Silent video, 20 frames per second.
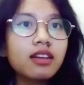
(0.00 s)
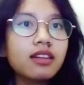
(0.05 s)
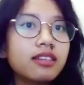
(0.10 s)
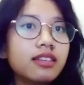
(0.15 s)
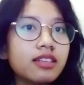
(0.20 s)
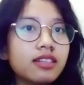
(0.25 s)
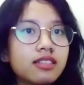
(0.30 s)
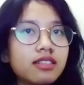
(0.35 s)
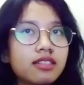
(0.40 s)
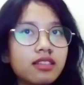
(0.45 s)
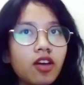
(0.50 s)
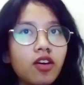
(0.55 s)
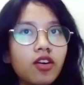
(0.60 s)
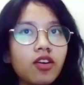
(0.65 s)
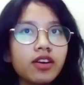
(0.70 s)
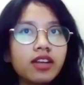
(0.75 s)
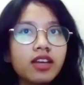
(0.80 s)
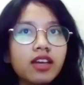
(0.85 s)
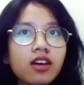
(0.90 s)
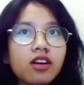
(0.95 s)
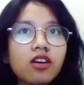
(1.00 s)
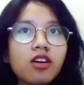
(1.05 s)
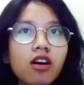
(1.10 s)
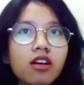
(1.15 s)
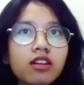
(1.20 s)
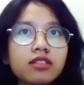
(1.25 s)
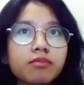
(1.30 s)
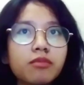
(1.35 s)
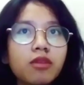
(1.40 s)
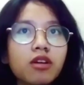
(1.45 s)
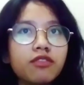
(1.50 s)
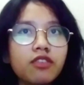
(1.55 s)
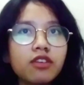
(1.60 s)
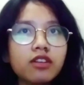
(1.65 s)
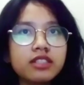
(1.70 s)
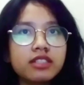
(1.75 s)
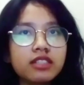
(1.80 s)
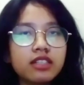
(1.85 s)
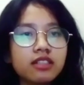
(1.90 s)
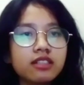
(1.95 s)
This theory called
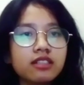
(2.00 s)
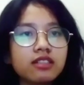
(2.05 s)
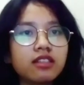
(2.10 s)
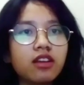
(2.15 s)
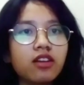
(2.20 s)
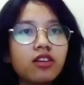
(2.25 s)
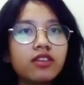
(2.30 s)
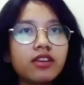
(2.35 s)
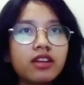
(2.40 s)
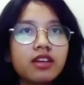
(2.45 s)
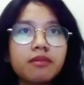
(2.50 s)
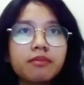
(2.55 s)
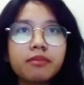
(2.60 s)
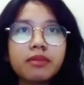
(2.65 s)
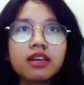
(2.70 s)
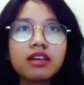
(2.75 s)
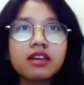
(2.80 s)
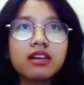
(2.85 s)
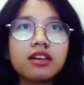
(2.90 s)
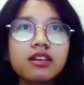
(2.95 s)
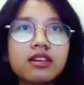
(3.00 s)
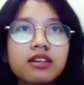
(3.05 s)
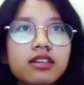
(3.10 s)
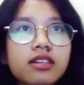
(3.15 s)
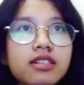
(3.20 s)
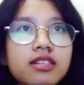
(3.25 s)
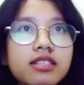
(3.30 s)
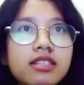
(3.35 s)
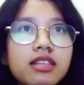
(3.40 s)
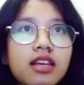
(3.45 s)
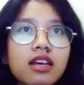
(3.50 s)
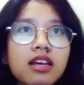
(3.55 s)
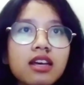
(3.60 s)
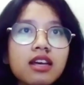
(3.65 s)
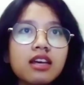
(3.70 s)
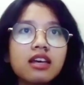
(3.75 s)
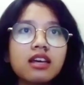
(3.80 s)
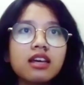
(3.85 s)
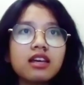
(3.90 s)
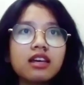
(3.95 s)
morphological theory because
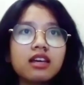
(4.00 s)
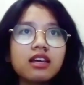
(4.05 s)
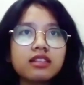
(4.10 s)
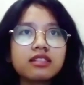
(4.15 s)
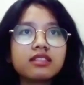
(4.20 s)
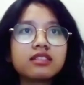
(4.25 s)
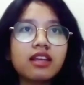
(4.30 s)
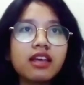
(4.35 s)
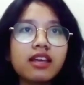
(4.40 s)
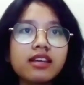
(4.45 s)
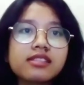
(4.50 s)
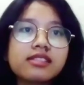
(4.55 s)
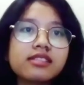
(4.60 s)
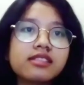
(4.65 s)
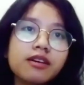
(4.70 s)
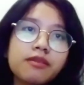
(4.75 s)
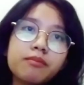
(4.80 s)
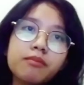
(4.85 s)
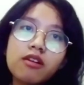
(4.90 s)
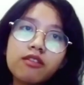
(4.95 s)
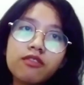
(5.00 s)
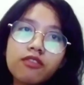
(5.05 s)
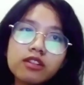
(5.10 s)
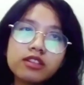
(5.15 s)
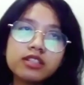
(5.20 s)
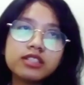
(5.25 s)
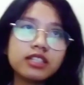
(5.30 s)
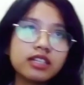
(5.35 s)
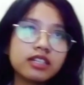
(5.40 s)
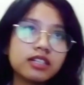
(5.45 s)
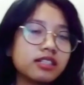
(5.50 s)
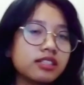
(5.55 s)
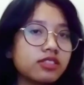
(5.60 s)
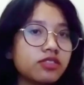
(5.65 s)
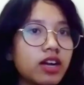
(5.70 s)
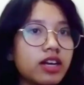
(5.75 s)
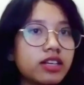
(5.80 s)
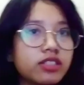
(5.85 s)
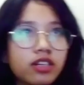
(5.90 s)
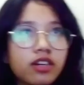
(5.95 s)
It takes the morphological
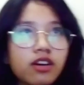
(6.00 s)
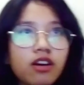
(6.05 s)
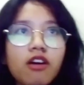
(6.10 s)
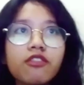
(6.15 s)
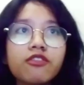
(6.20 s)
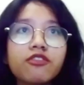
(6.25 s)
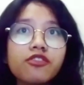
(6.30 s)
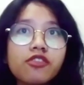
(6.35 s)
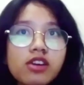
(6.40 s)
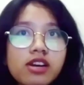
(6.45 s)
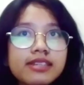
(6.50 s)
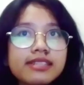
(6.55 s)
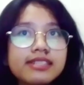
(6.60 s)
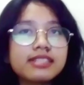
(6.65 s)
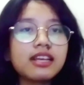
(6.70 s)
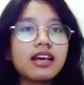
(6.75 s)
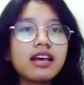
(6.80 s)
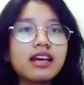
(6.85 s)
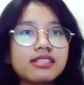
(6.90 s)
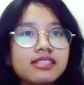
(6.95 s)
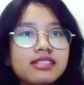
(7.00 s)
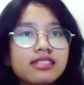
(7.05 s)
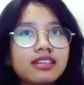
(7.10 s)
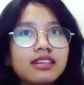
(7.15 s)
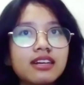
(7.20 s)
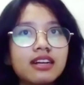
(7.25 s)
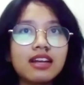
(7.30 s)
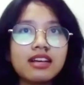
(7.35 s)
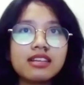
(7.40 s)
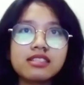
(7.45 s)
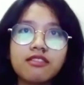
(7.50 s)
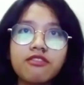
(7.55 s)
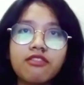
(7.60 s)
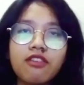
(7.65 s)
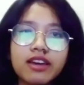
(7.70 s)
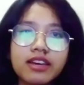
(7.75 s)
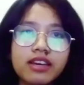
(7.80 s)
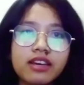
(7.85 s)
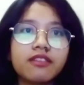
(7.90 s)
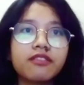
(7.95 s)
structure of words as the
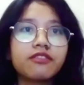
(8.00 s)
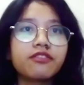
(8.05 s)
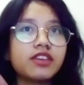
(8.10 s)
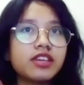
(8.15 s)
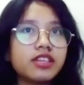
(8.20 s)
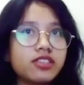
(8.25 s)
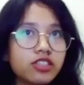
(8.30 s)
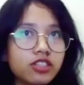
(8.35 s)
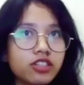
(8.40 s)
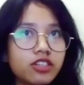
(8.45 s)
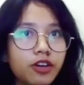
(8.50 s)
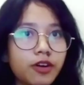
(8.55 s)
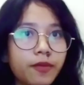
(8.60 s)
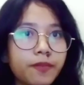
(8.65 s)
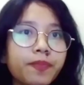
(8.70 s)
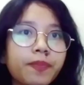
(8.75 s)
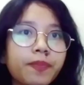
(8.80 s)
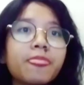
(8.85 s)
classifying feature.